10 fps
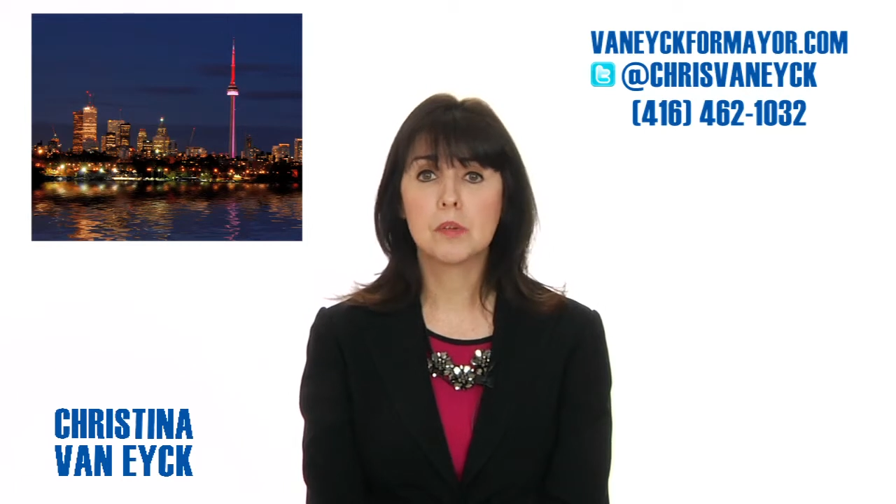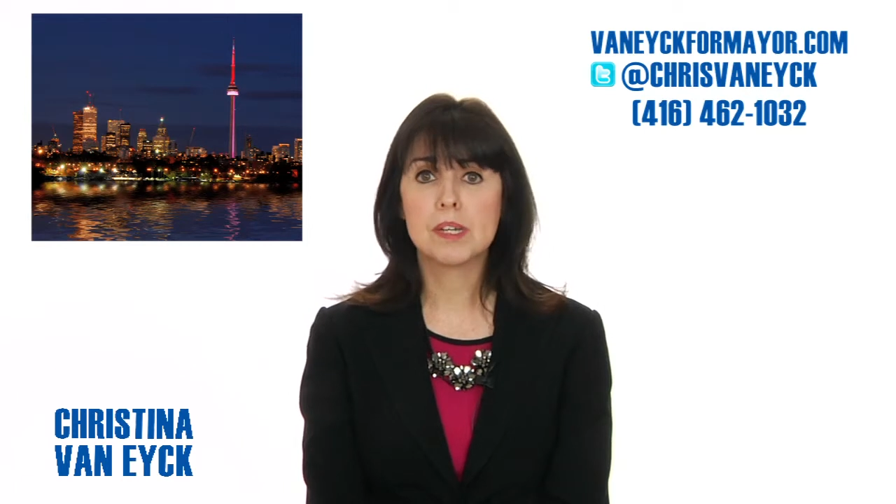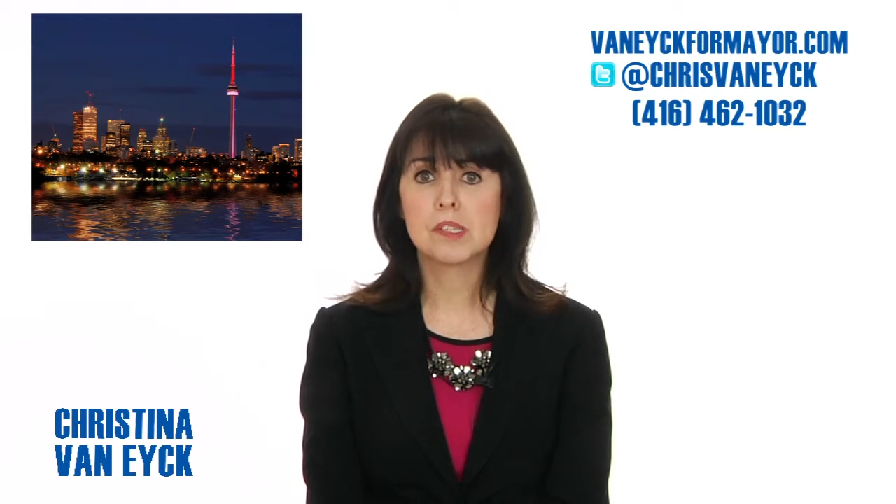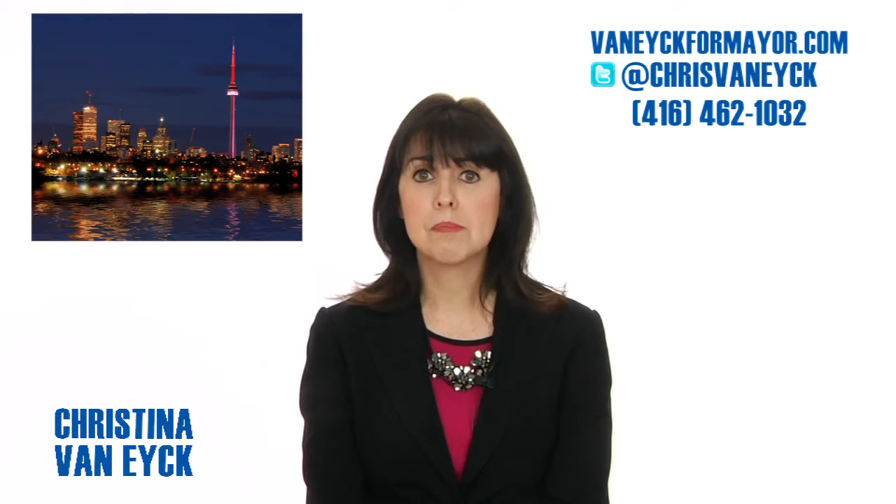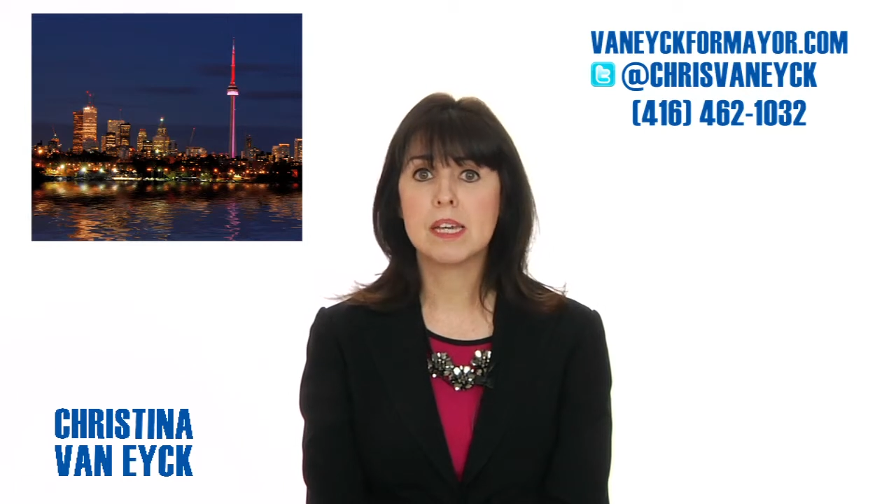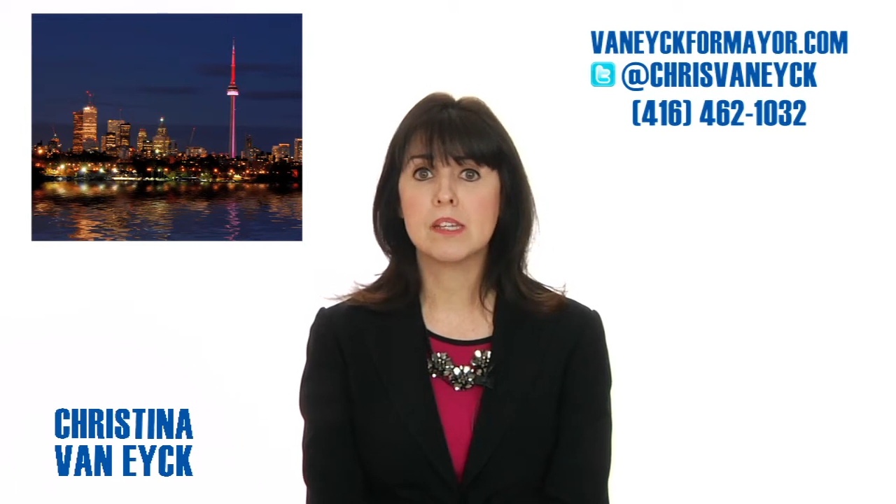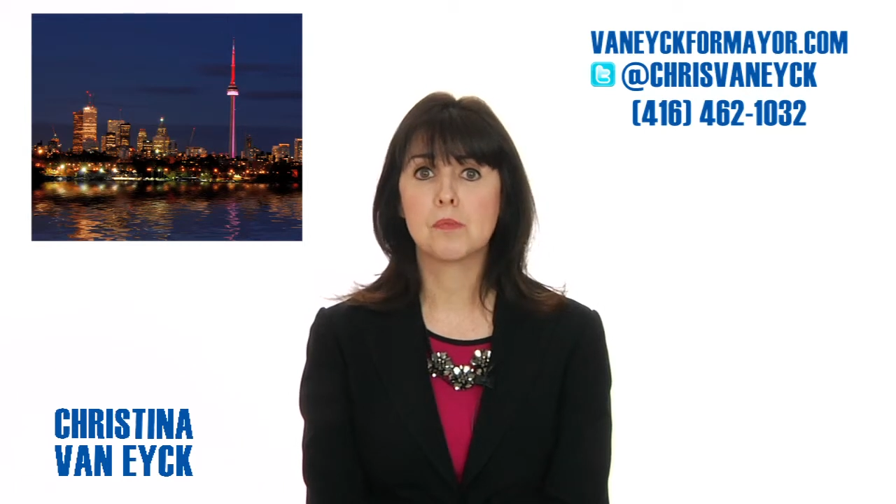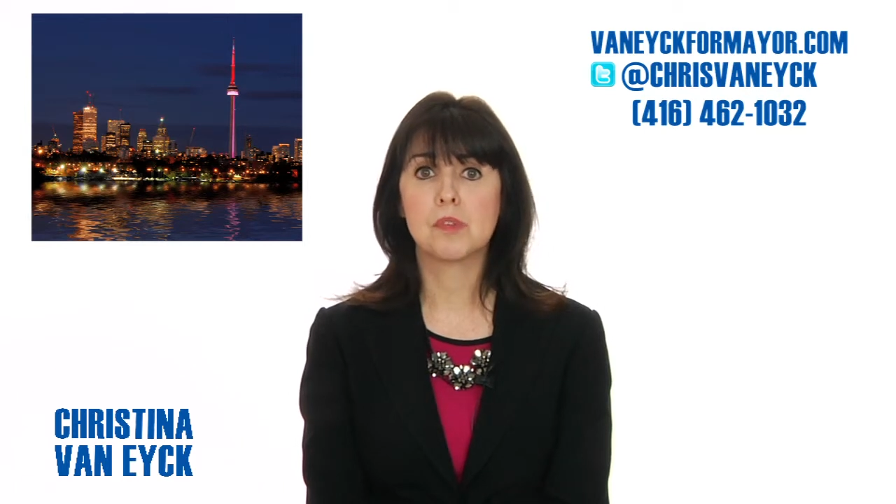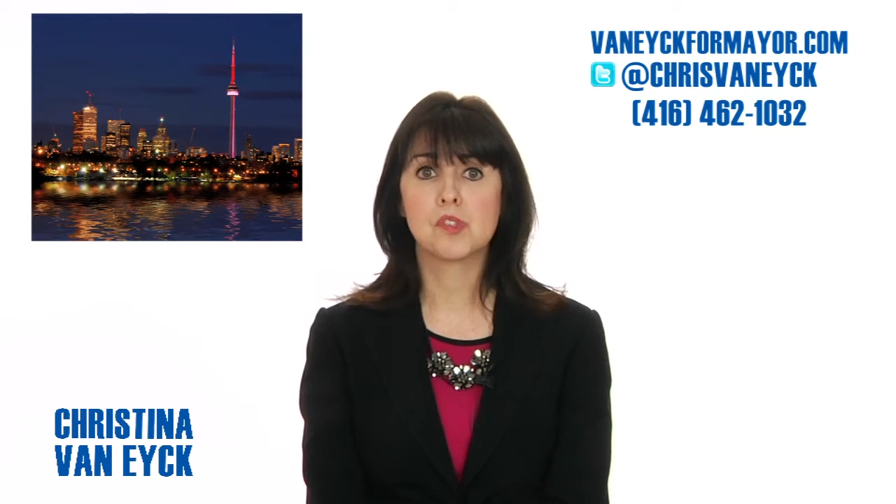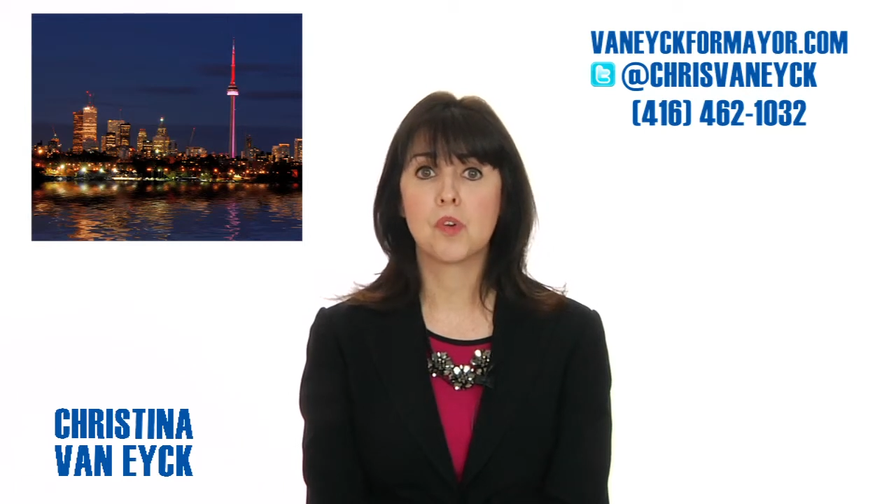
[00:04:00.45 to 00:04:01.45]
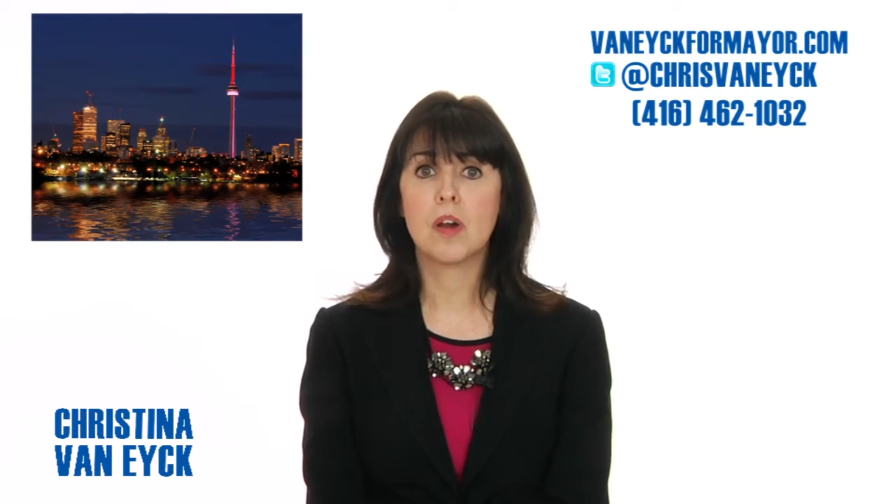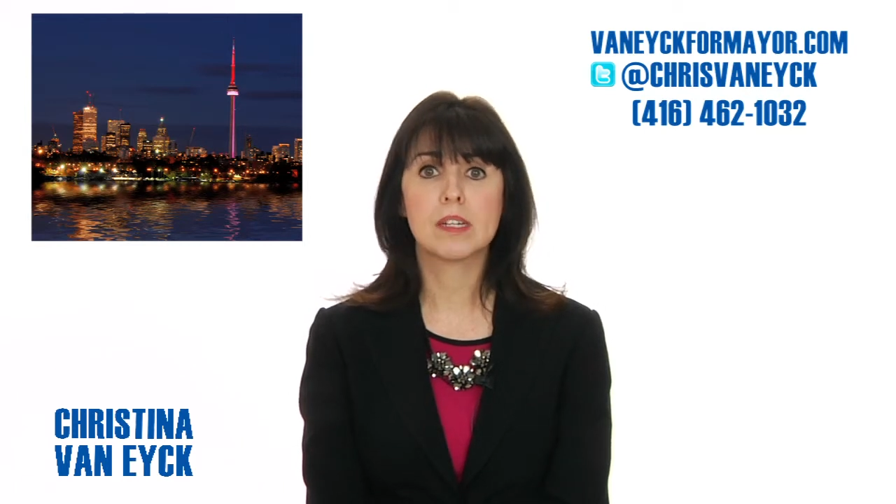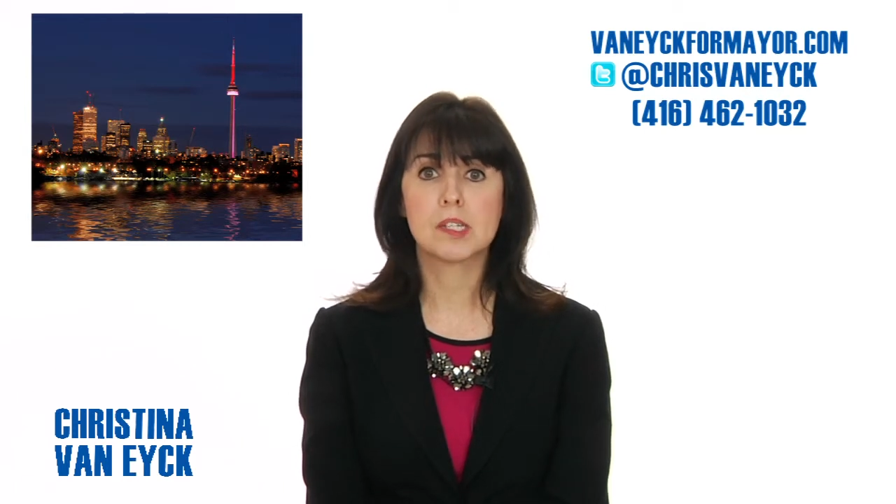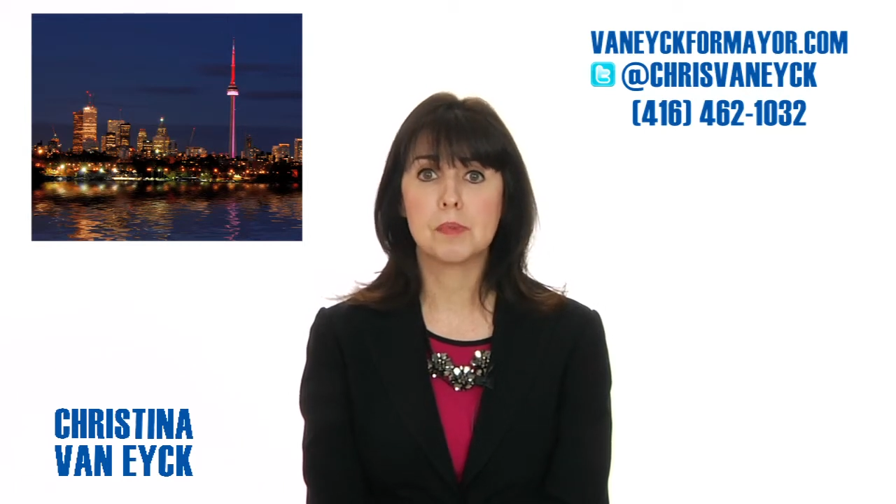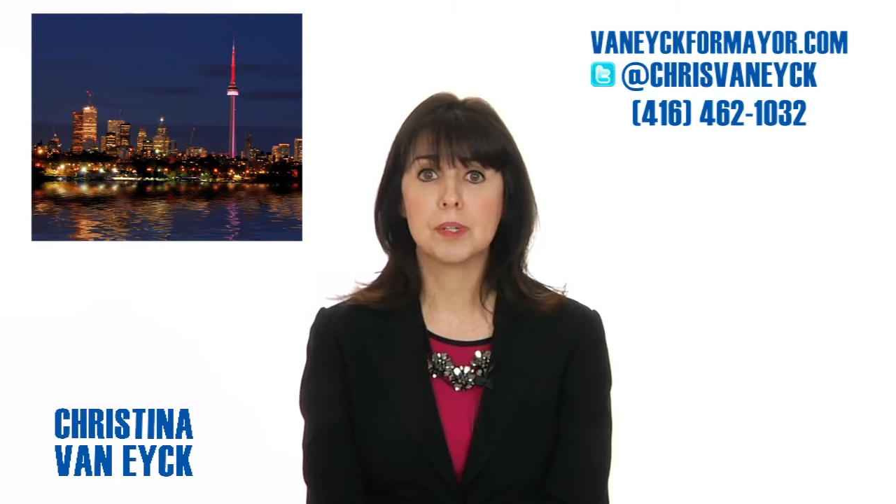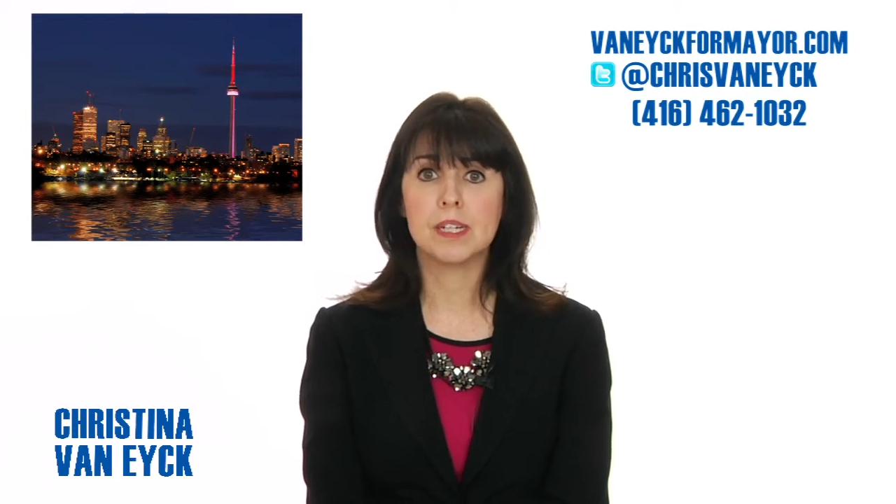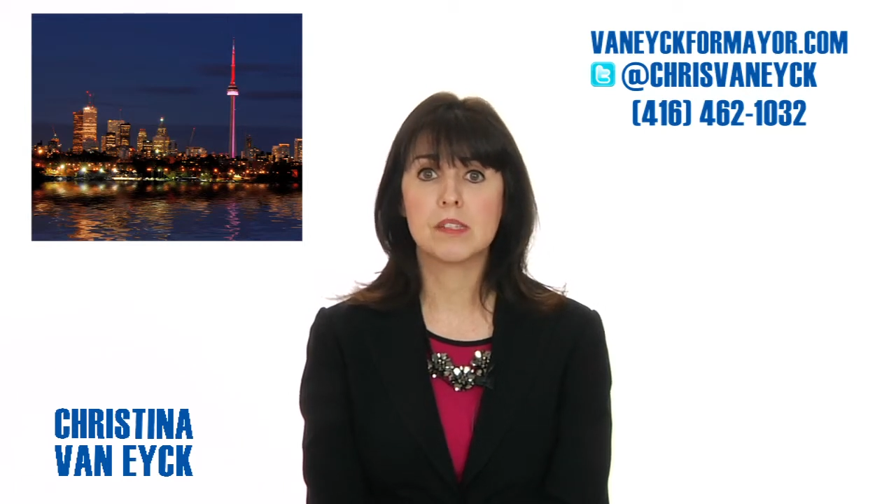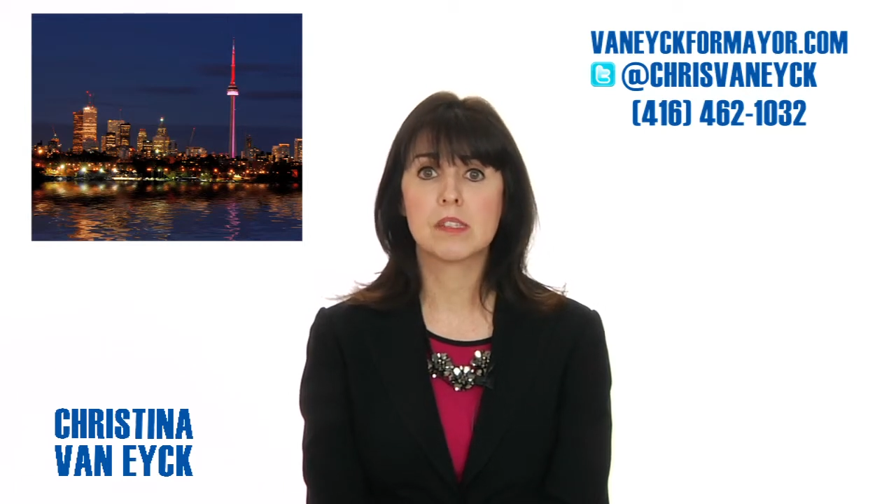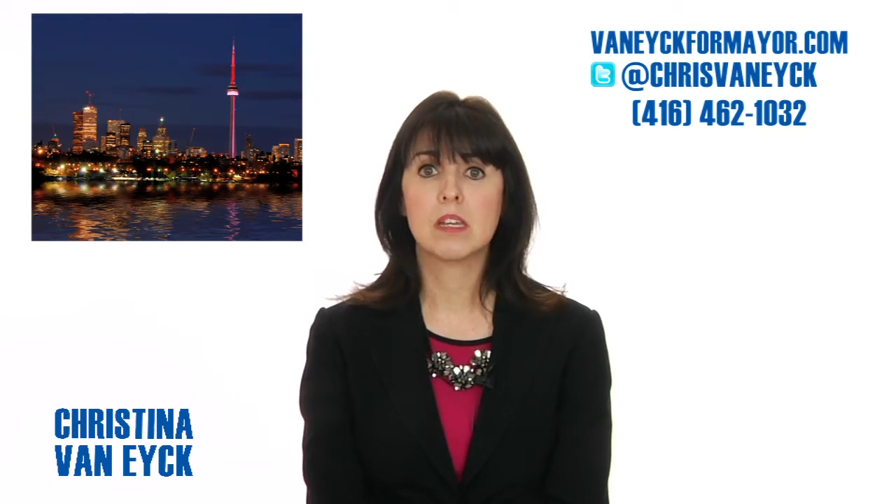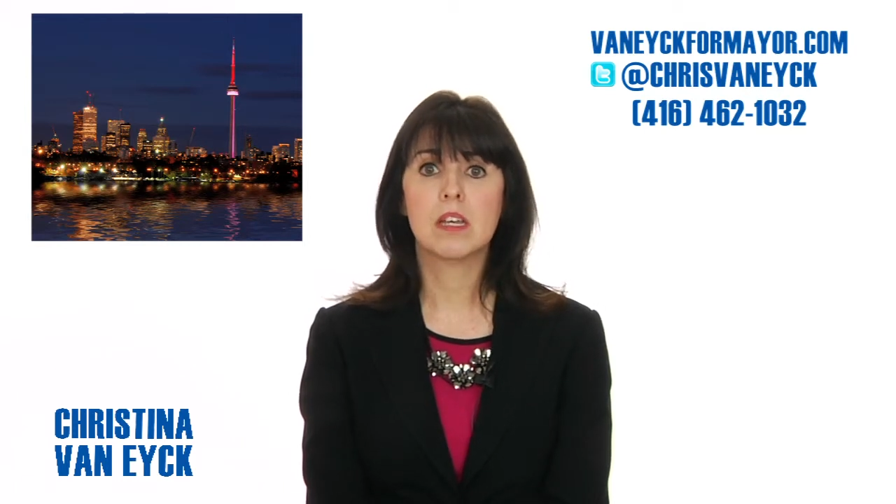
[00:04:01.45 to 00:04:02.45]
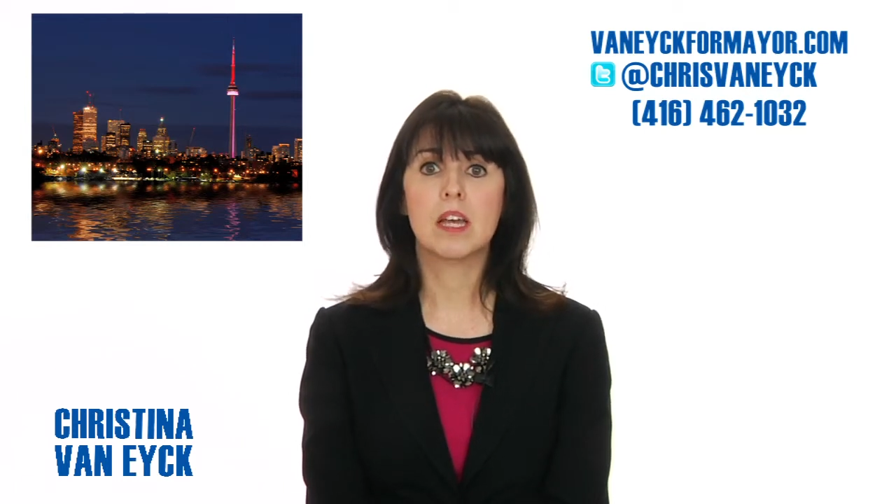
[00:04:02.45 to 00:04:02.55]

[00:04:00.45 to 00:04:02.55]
their resumes with strong experience,